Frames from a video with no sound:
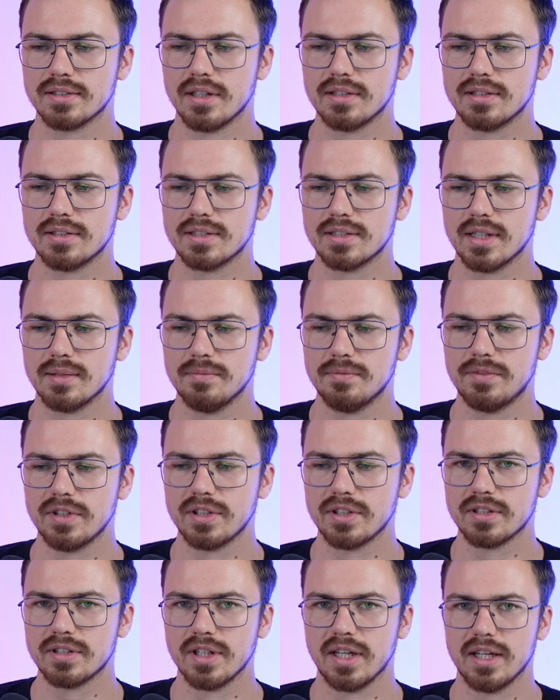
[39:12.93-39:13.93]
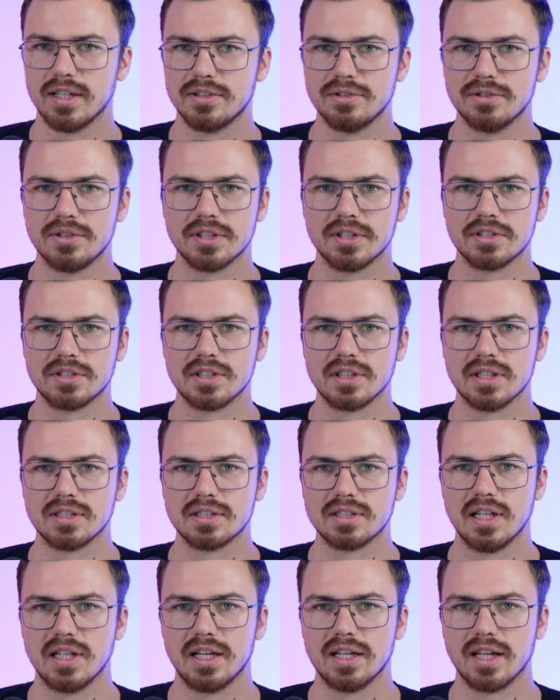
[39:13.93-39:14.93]
not something that you can
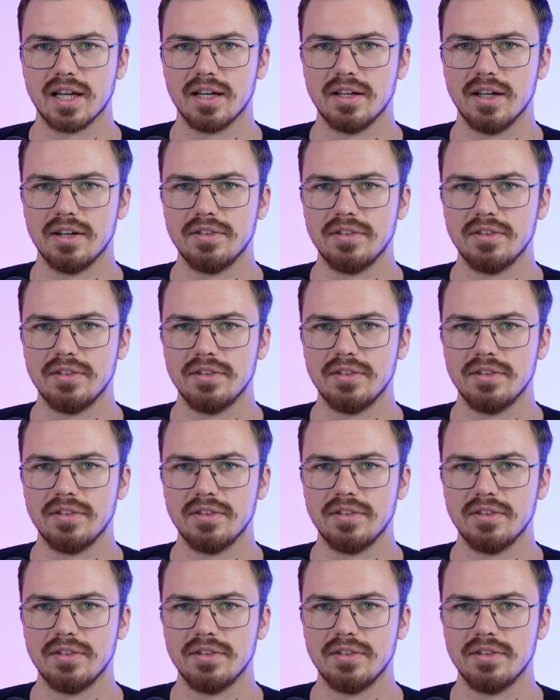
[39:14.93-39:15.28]
just like.